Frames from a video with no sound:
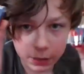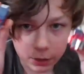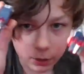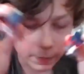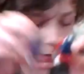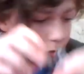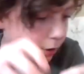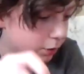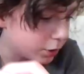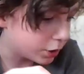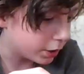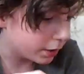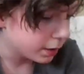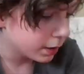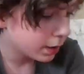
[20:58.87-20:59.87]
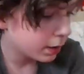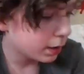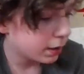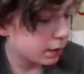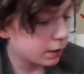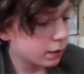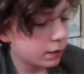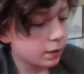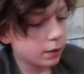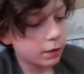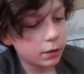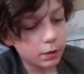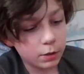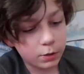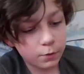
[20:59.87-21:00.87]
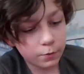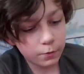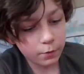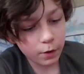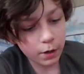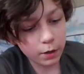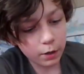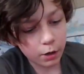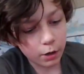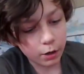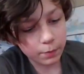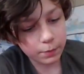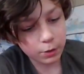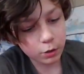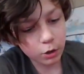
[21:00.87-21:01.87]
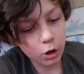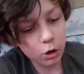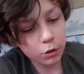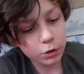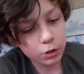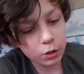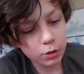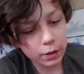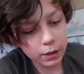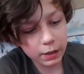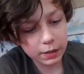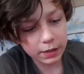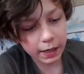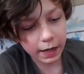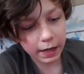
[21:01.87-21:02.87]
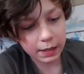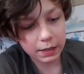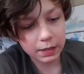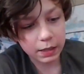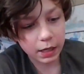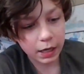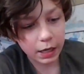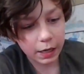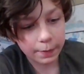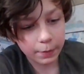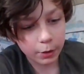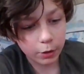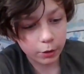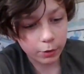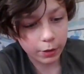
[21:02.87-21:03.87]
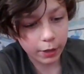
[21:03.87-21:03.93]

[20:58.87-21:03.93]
you'll be Gucci. His front arms are also the exact same. Who the